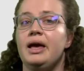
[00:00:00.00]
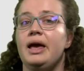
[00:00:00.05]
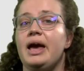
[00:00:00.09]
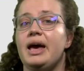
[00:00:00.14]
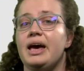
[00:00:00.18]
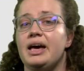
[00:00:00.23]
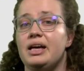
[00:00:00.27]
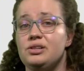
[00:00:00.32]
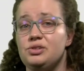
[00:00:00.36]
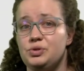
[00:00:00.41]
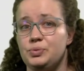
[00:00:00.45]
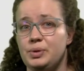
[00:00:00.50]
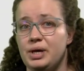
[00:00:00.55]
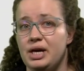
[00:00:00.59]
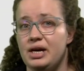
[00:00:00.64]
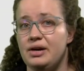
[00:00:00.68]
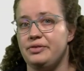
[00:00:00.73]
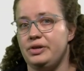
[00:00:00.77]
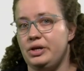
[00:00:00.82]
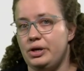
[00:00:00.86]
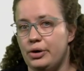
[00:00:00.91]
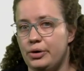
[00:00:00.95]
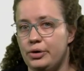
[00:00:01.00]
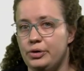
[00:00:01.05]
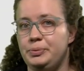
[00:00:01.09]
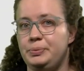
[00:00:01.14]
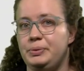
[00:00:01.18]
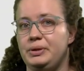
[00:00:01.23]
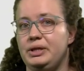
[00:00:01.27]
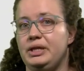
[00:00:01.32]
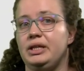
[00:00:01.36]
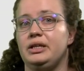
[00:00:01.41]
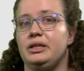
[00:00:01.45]
And we have an
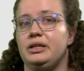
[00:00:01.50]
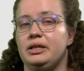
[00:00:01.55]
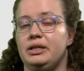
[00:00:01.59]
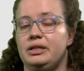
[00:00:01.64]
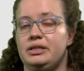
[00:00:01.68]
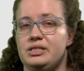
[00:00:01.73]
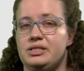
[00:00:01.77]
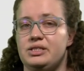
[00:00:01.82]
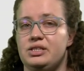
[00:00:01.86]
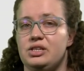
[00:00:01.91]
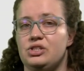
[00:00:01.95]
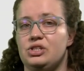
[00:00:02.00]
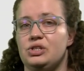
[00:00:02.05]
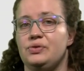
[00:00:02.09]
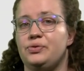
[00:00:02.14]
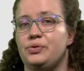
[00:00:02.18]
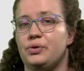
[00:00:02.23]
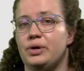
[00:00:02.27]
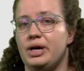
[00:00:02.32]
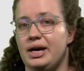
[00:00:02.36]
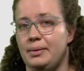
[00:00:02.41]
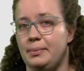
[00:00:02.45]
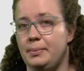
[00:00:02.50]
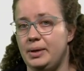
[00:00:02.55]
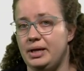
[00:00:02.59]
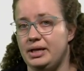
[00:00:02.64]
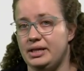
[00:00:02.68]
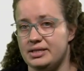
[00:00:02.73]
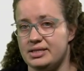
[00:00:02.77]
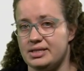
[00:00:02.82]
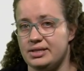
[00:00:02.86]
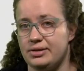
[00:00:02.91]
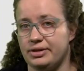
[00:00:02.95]
opening decision for
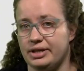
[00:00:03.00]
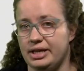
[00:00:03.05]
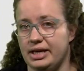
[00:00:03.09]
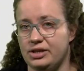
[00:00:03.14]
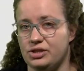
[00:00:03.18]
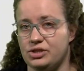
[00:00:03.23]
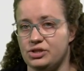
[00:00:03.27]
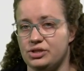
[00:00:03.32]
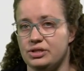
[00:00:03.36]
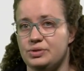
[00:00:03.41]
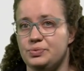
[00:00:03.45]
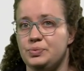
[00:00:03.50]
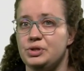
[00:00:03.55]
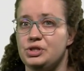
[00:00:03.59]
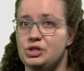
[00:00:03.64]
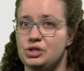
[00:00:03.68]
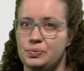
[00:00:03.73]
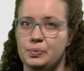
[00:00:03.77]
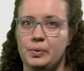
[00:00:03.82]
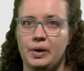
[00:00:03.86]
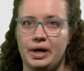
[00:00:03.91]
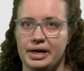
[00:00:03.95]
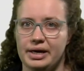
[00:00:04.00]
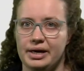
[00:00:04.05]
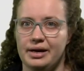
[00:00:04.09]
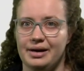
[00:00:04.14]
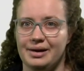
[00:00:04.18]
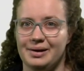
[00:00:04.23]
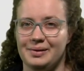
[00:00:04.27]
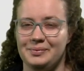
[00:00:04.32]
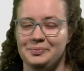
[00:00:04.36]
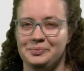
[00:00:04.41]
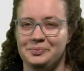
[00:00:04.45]
ambulance locations, which is YI.